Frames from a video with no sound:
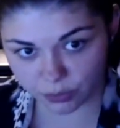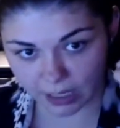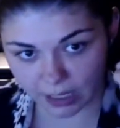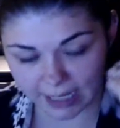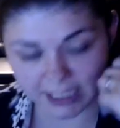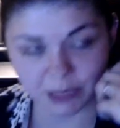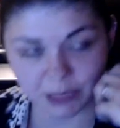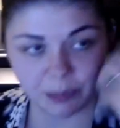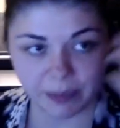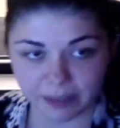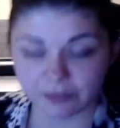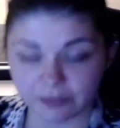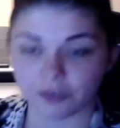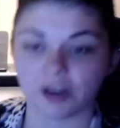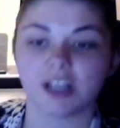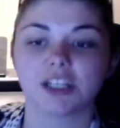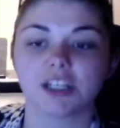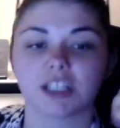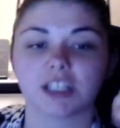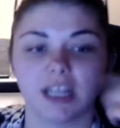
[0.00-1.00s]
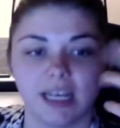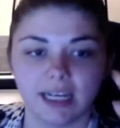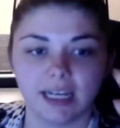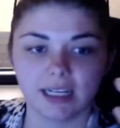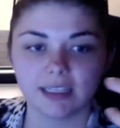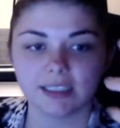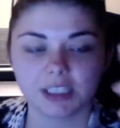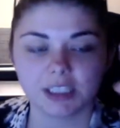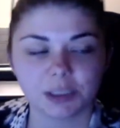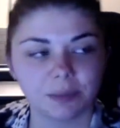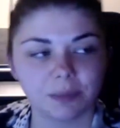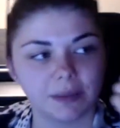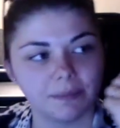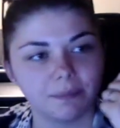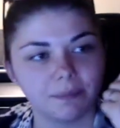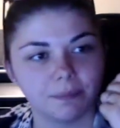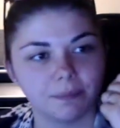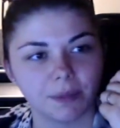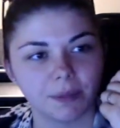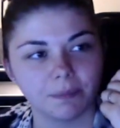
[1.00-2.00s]
speak French and English,
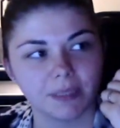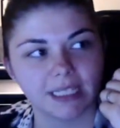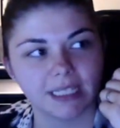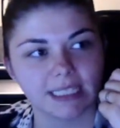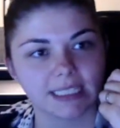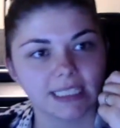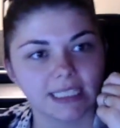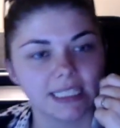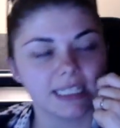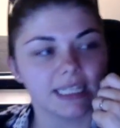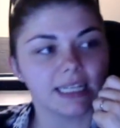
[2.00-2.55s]
but because